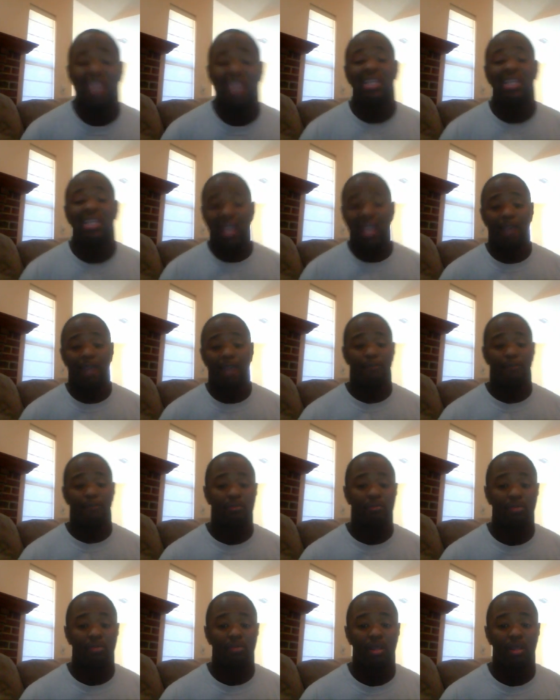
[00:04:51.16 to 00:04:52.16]
the game.
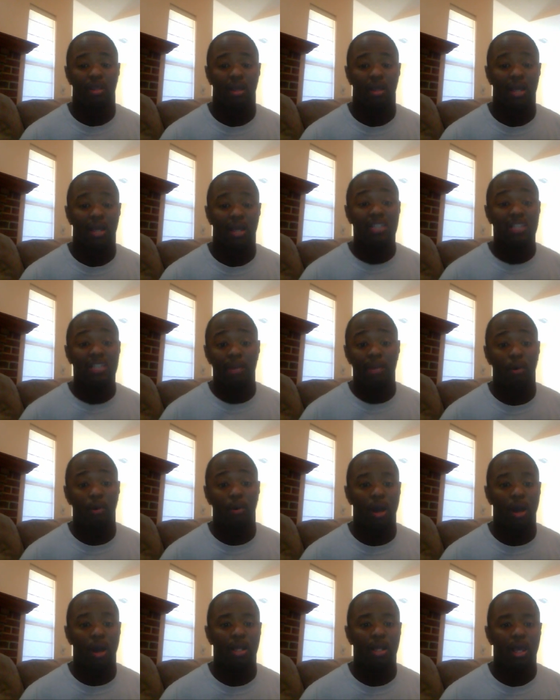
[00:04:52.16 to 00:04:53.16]
That's number
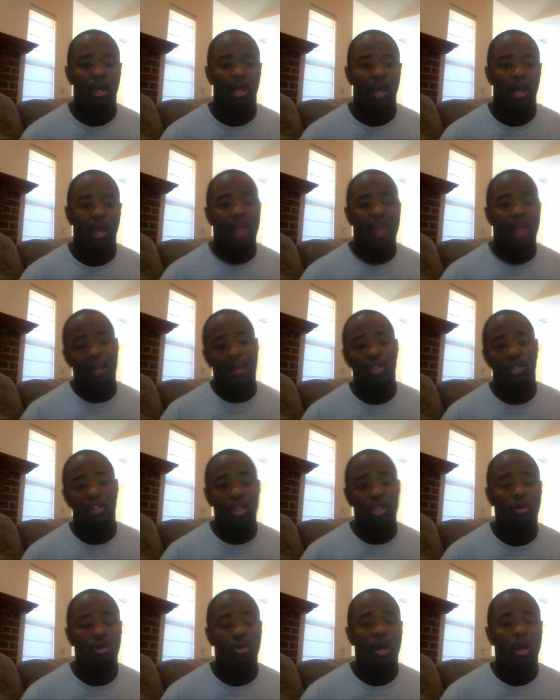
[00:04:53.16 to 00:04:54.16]
one. And number two,